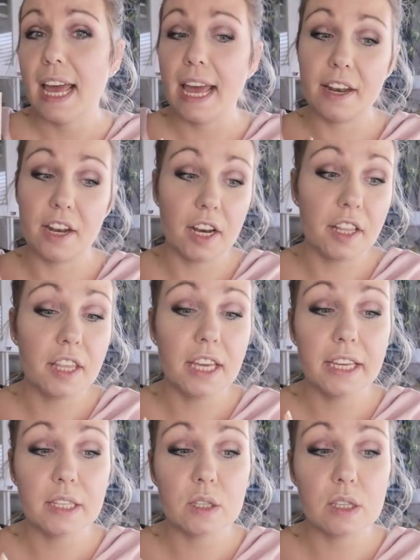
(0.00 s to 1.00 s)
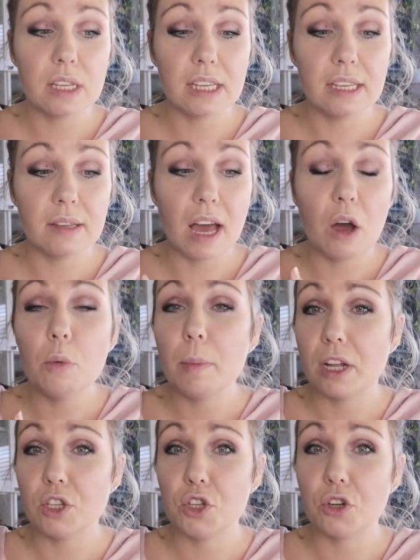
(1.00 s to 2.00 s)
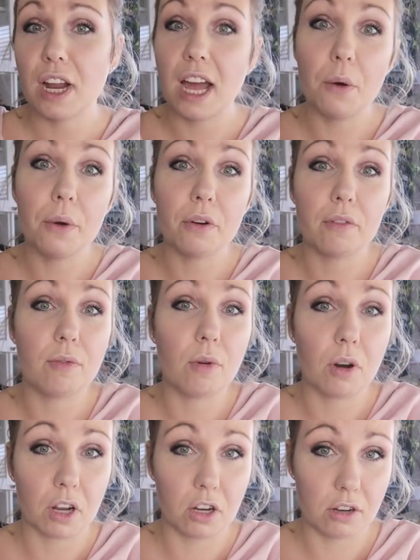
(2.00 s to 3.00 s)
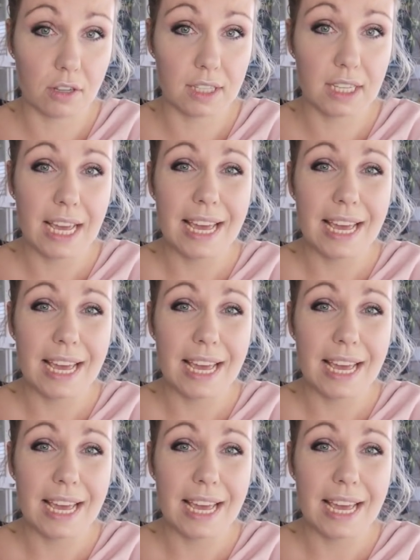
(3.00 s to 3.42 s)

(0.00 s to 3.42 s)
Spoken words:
Another thing is how much your hour of work cost.